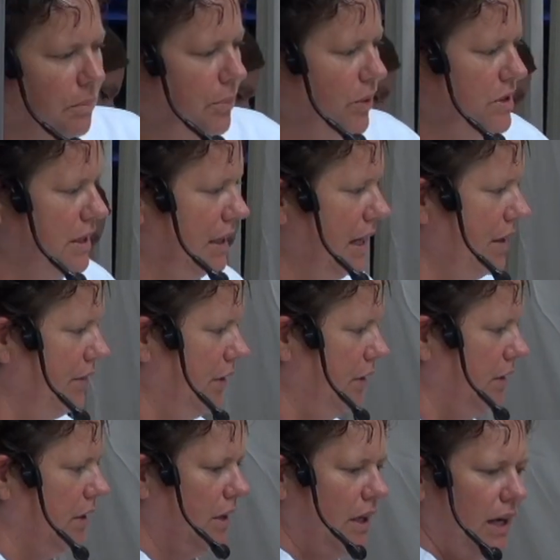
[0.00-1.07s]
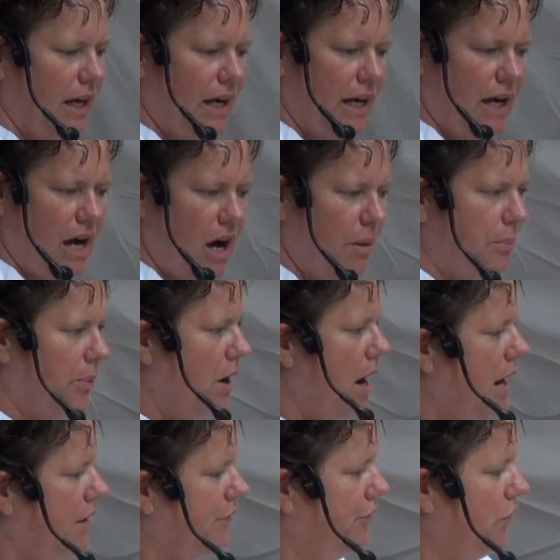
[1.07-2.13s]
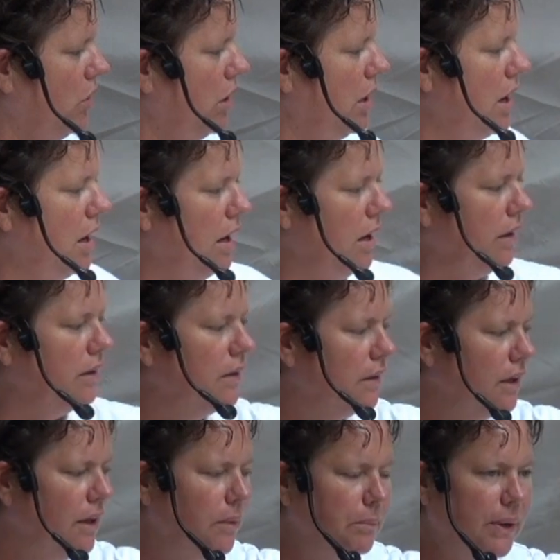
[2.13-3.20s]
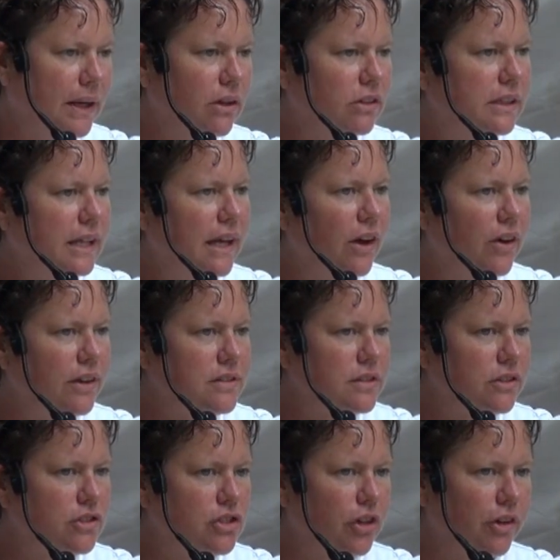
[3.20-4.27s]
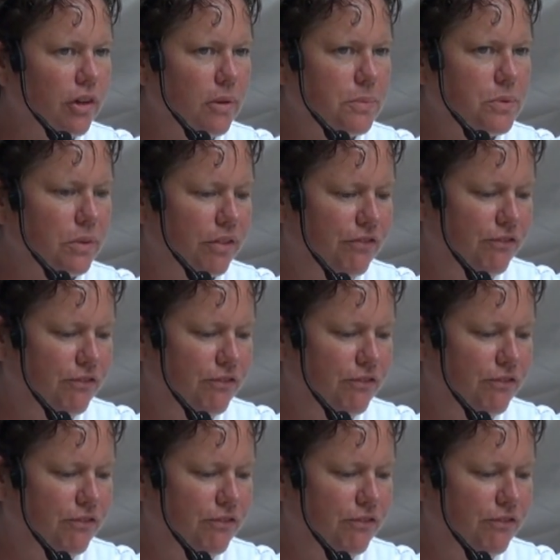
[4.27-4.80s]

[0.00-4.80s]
and put together our brine for our pickled carrots and turnips with